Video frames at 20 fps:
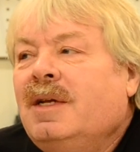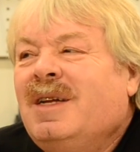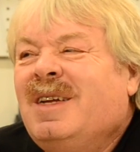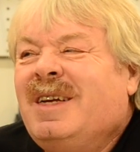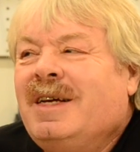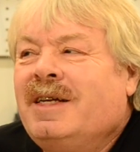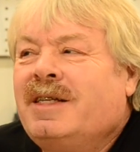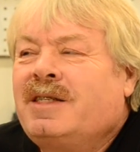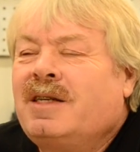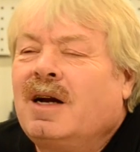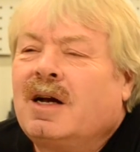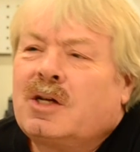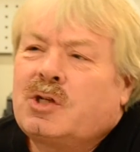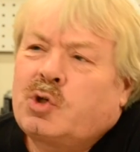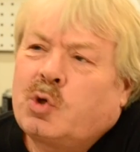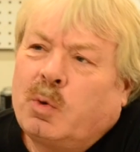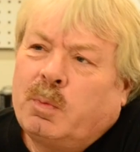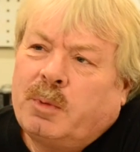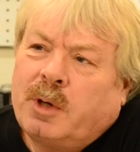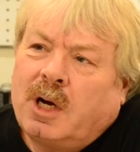it's not
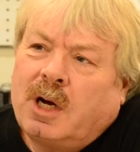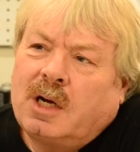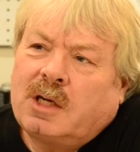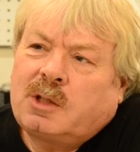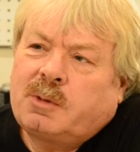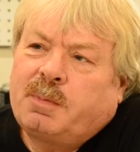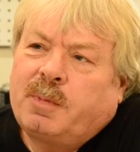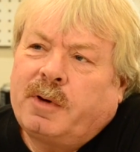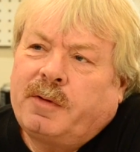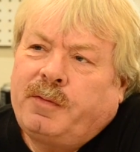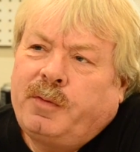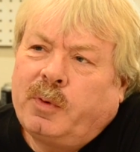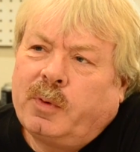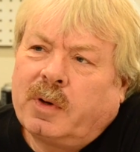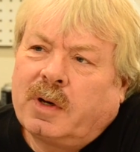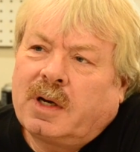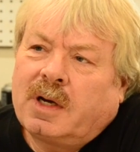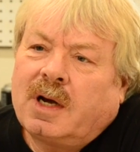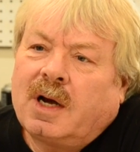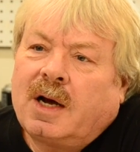so much. But if you
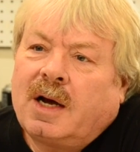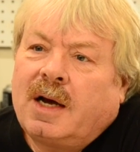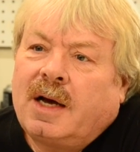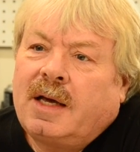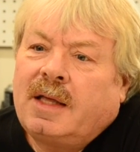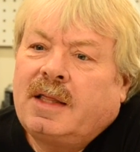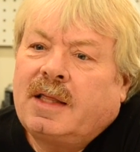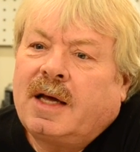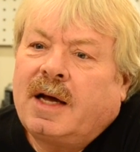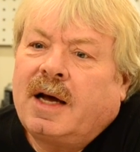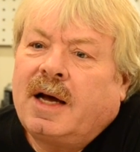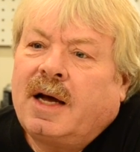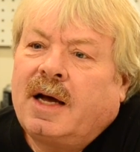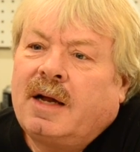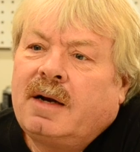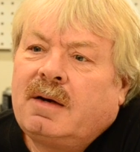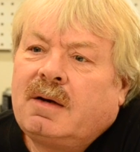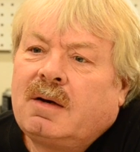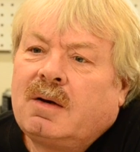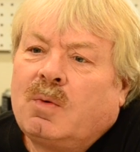were a guy
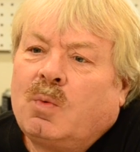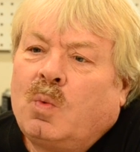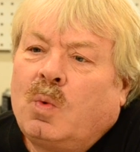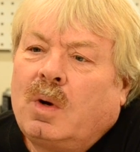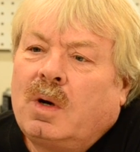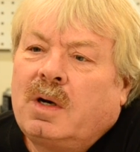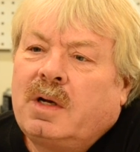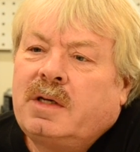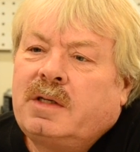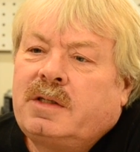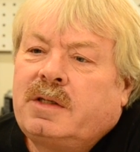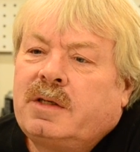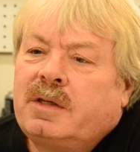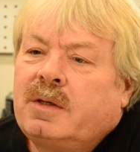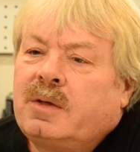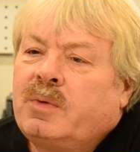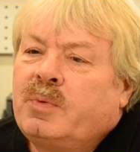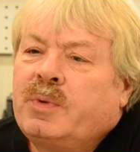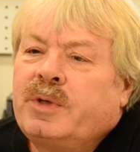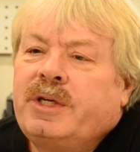that wanted to
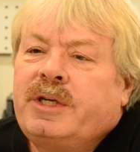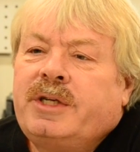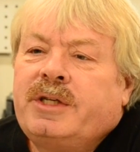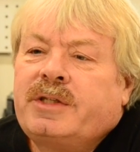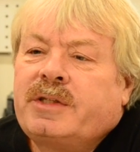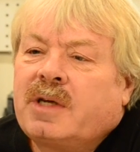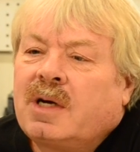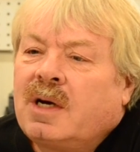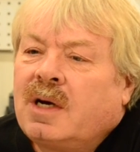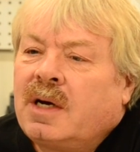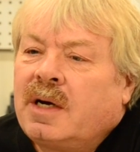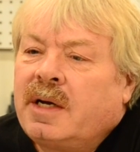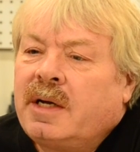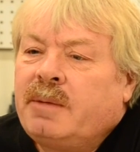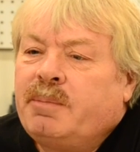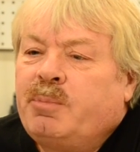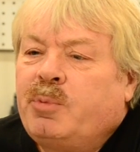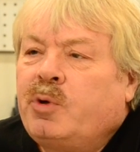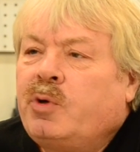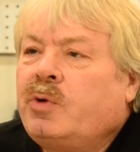
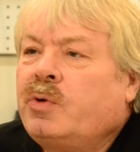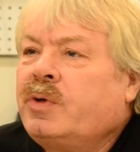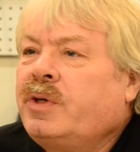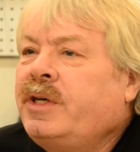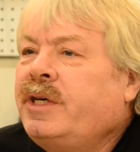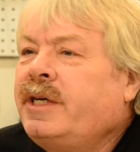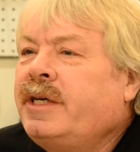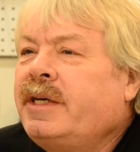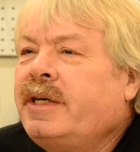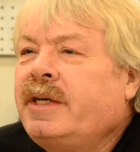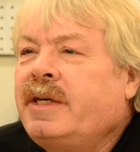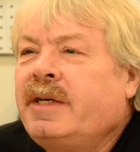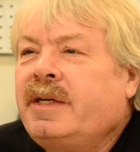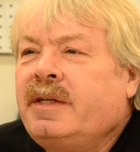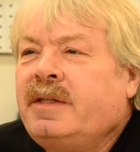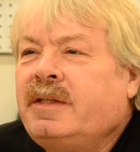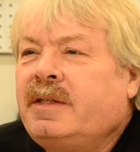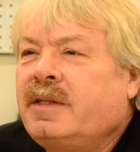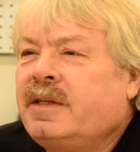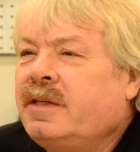redesign
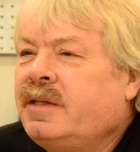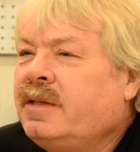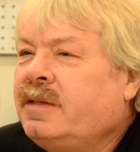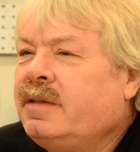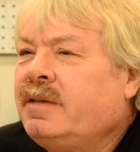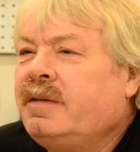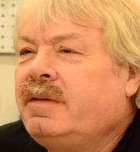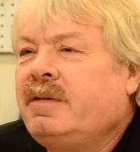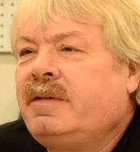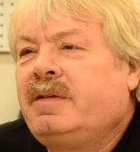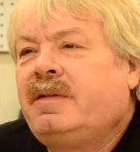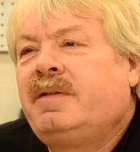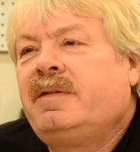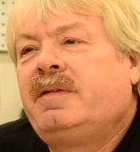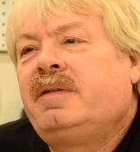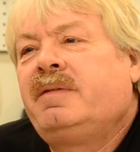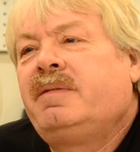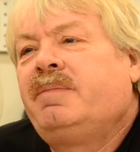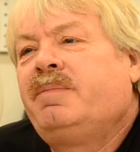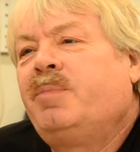bulkheads and
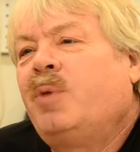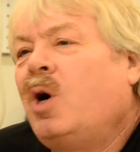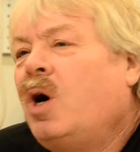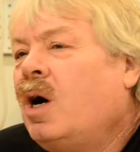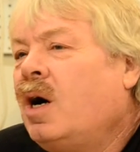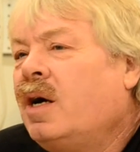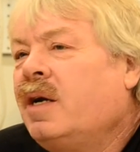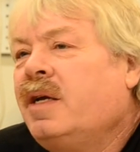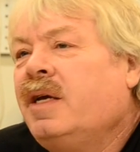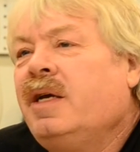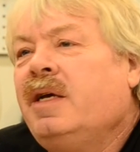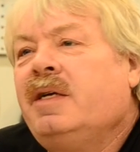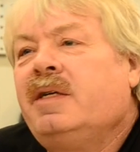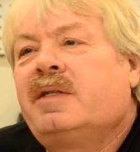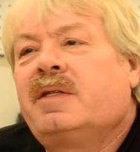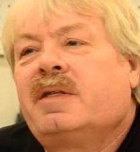bodies